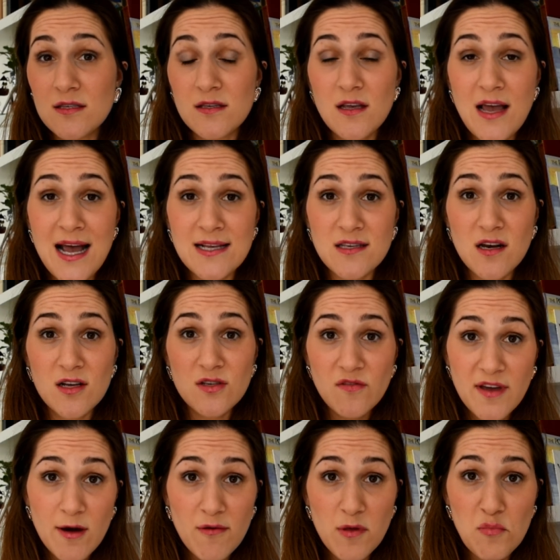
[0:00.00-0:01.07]
has a lot of
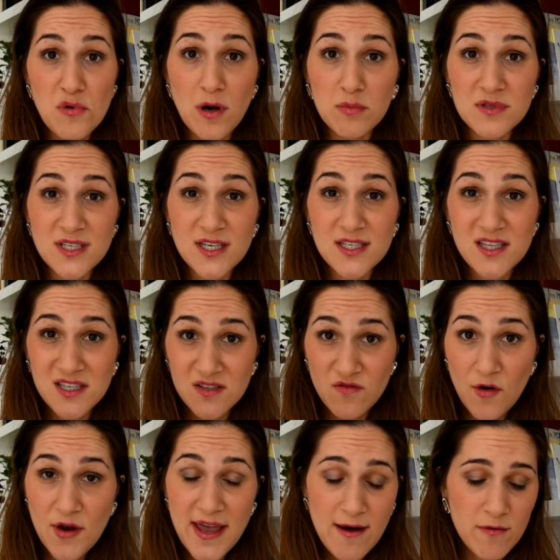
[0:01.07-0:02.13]
healthy properties. It is
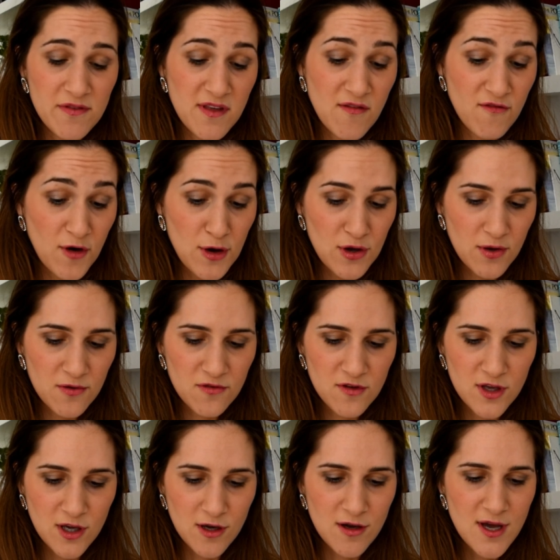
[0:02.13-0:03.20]
very healthy and very good for
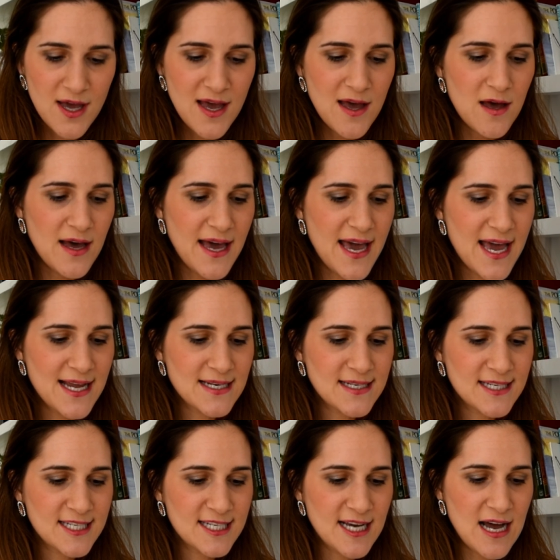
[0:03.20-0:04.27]
you.
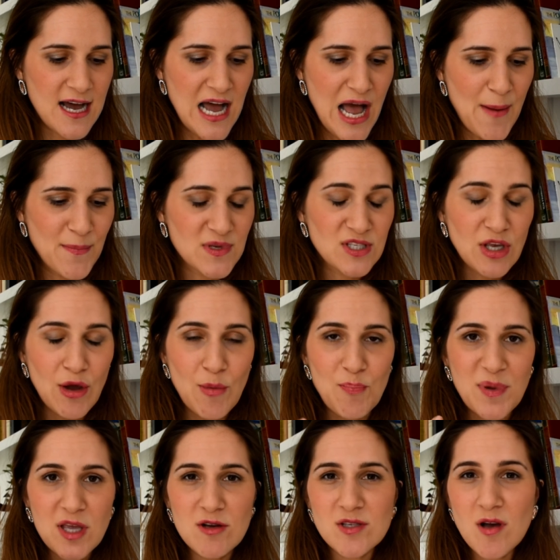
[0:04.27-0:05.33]
And so
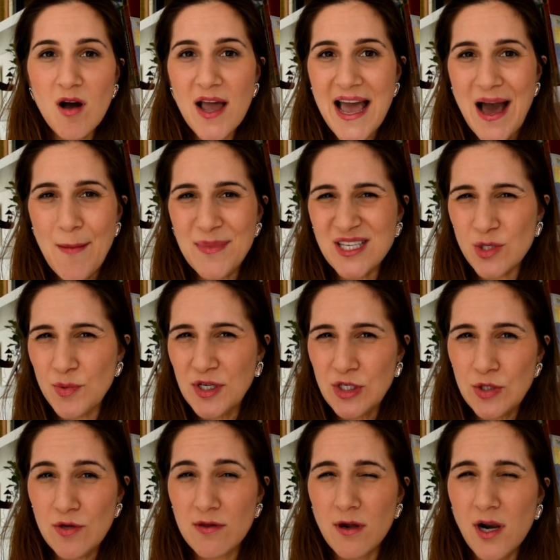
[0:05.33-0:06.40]
because I am a sweet
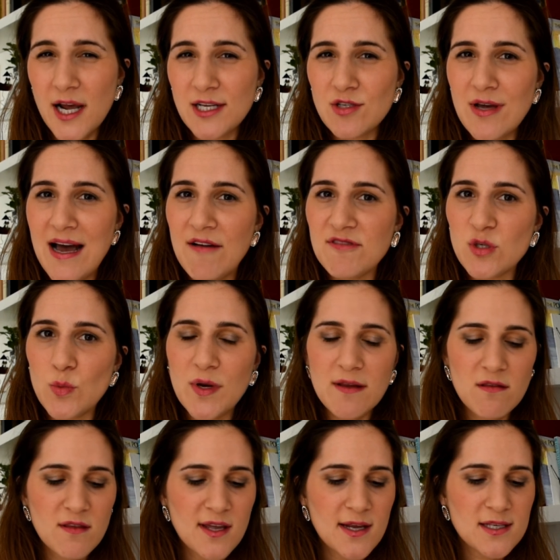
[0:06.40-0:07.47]
tooth, I like to have sweet
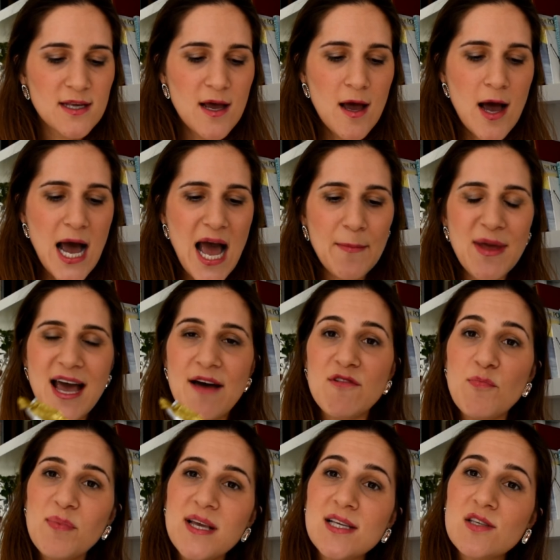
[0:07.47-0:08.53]
things, I may have a
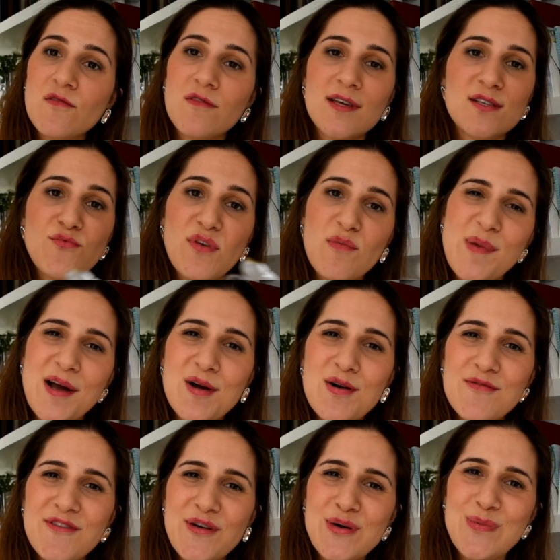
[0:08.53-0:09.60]
piece of this with my
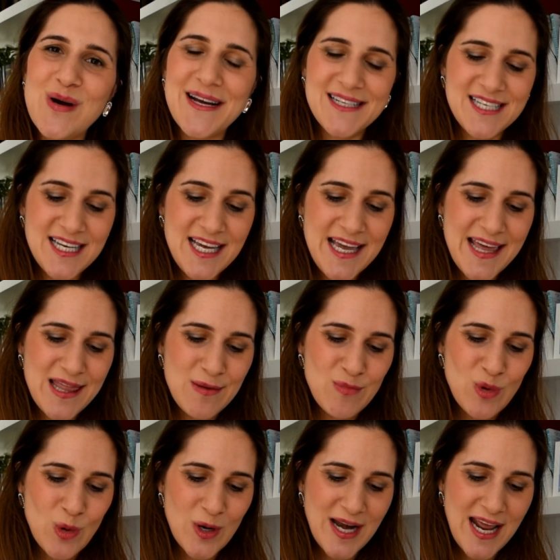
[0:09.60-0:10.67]
coffee or my tea in the
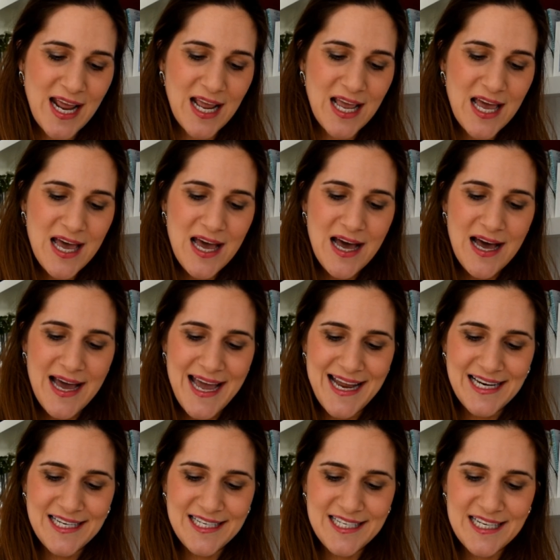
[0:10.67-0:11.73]
morning.
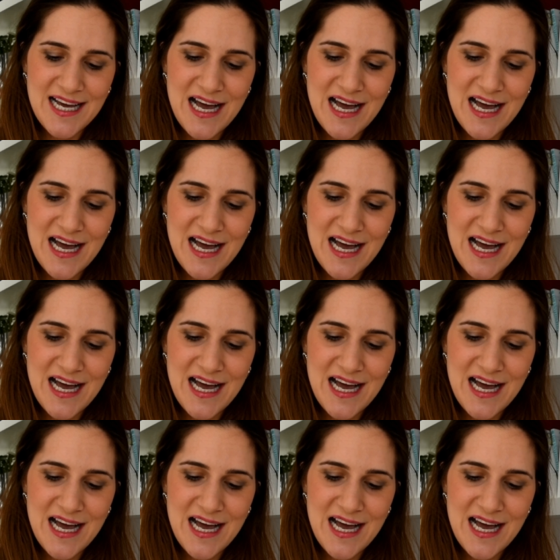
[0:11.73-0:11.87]
And